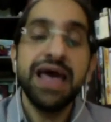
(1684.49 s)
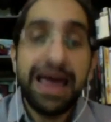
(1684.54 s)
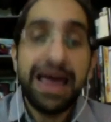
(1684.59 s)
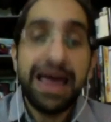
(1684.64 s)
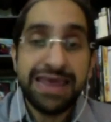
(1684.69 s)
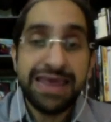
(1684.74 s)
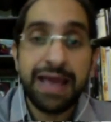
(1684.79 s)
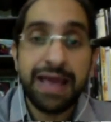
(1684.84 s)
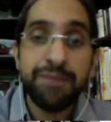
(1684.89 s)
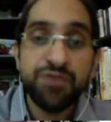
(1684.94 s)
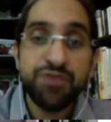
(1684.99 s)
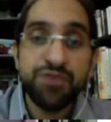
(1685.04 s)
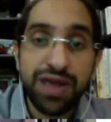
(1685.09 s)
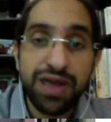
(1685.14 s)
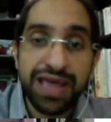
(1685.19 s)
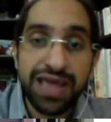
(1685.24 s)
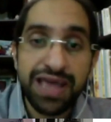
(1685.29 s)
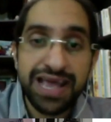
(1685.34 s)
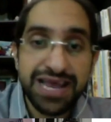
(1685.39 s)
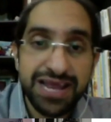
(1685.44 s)
And he kept
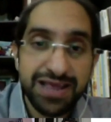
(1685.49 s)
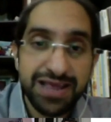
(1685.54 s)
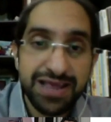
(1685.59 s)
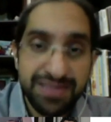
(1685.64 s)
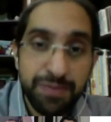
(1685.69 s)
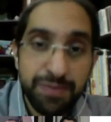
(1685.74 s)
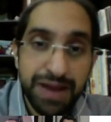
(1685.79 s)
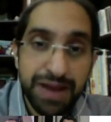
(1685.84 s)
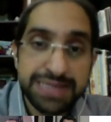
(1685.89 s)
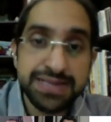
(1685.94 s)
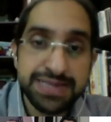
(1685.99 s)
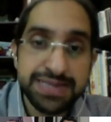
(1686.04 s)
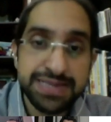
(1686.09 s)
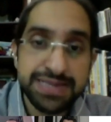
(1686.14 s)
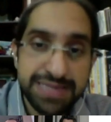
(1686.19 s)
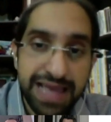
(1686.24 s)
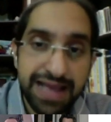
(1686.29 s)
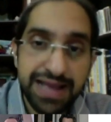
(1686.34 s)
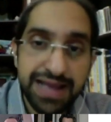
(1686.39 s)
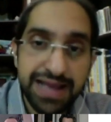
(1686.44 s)
talking in the present
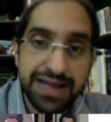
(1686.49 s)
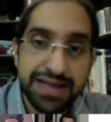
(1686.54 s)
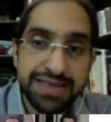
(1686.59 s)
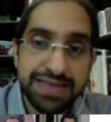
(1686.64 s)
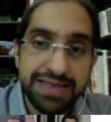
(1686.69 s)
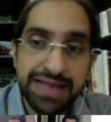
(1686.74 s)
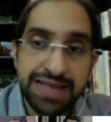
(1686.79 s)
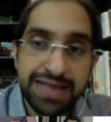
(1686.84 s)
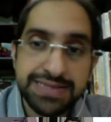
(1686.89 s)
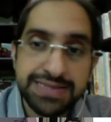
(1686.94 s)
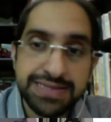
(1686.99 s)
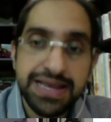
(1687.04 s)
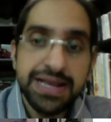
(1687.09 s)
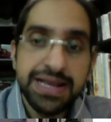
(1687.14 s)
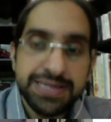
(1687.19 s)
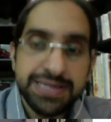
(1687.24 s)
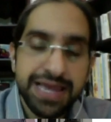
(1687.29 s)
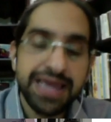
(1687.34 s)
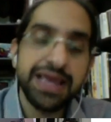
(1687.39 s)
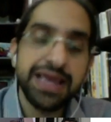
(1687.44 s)
tense,
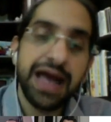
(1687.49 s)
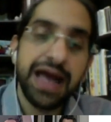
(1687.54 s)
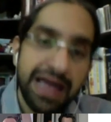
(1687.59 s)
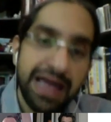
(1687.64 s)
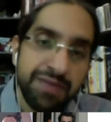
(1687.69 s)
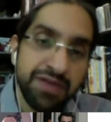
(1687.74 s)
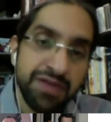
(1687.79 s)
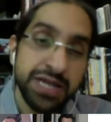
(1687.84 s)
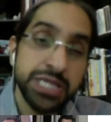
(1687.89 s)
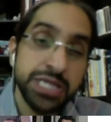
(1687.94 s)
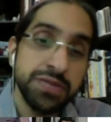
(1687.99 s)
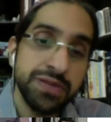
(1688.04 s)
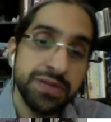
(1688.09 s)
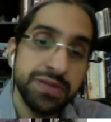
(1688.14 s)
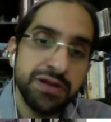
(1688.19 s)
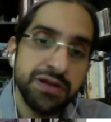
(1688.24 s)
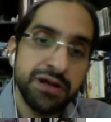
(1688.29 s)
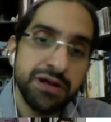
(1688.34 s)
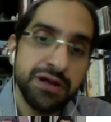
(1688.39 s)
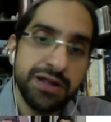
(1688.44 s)
saying, I am the
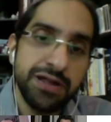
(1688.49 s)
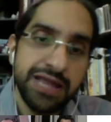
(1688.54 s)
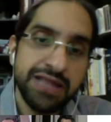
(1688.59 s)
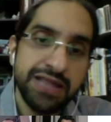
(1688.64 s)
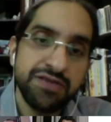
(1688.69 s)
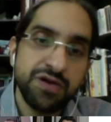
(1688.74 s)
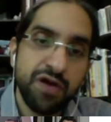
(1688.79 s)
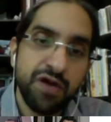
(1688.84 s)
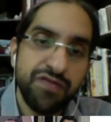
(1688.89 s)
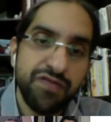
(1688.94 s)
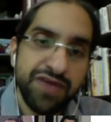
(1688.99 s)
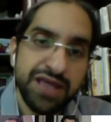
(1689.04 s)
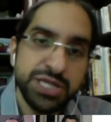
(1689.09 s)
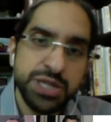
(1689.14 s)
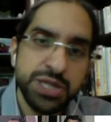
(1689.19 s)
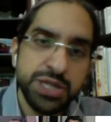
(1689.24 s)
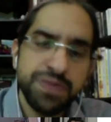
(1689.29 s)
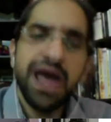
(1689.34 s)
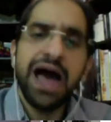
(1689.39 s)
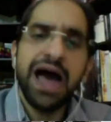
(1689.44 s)
legitimate leader of
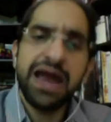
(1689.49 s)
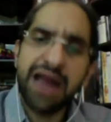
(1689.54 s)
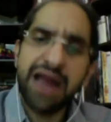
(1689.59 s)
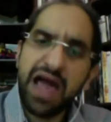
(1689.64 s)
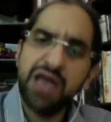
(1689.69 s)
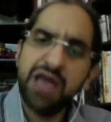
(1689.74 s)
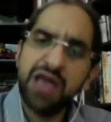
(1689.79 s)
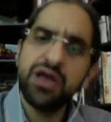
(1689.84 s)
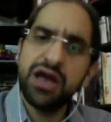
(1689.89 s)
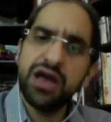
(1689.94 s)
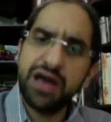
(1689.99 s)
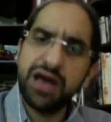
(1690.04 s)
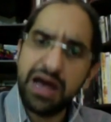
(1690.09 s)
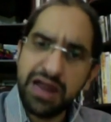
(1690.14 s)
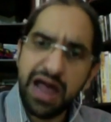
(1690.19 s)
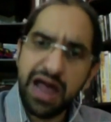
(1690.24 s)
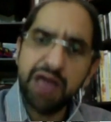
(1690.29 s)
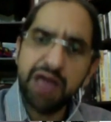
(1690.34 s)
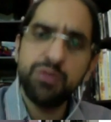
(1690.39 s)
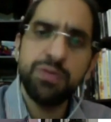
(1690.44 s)
Egypt, and
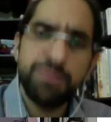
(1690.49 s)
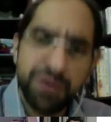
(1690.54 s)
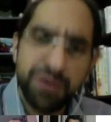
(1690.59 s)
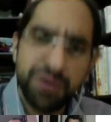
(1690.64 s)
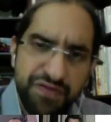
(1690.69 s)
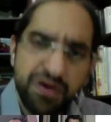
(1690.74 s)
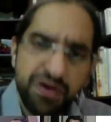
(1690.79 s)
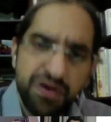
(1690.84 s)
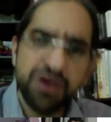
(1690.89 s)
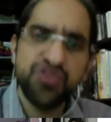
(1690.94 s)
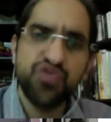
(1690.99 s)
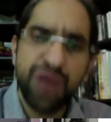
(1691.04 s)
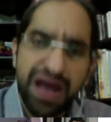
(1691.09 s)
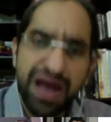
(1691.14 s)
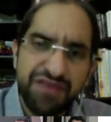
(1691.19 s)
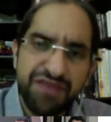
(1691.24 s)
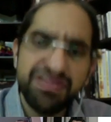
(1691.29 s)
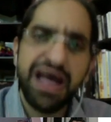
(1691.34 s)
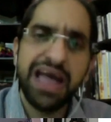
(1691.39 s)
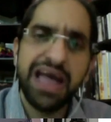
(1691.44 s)
I would prefer to
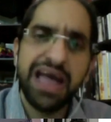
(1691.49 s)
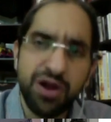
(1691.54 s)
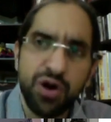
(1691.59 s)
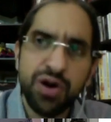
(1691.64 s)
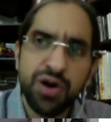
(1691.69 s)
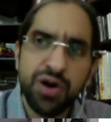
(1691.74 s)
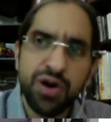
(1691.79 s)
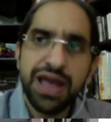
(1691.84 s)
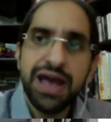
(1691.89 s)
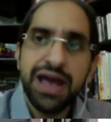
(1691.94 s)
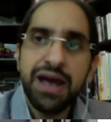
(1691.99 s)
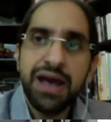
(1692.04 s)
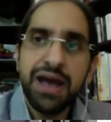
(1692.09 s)
have dialogue.